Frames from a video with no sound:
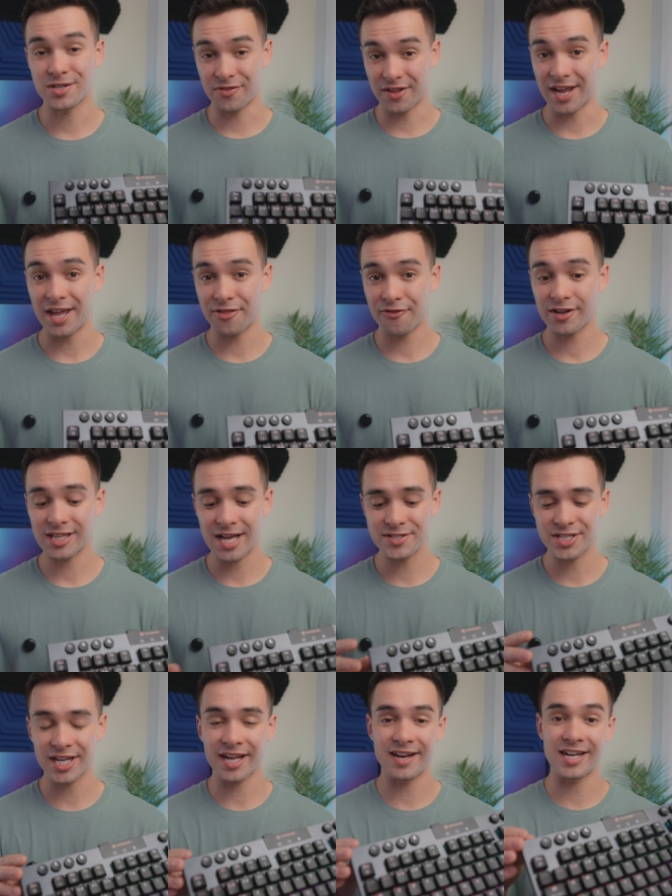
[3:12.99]
So the A3
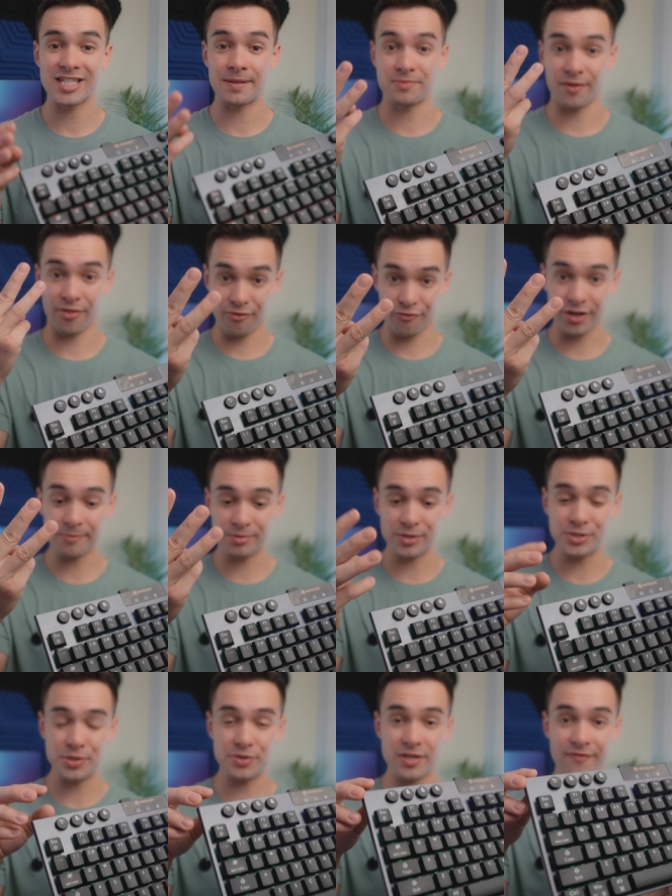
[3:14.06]
allows you to connect up to three
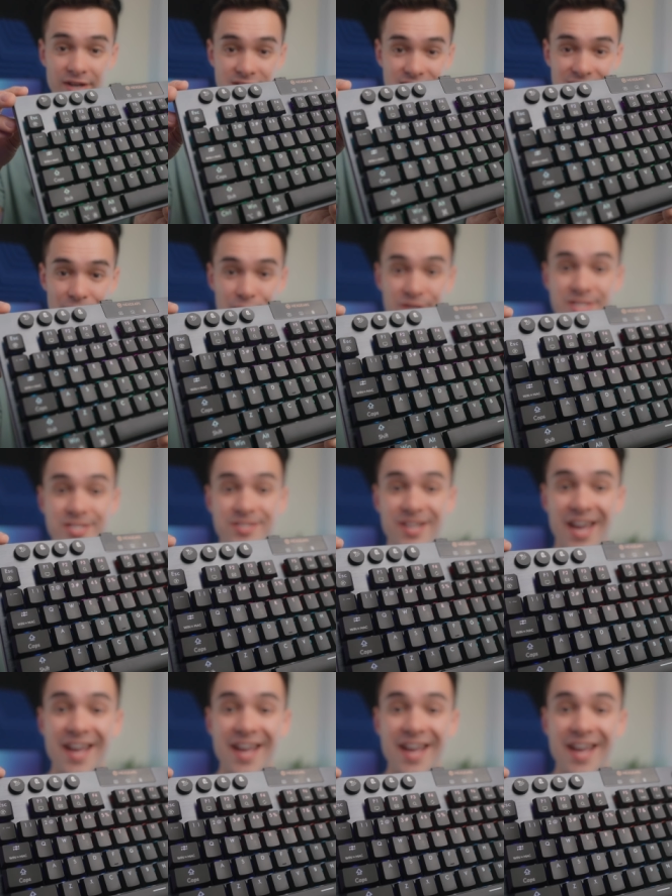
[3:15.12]
Bluetooth devices at once,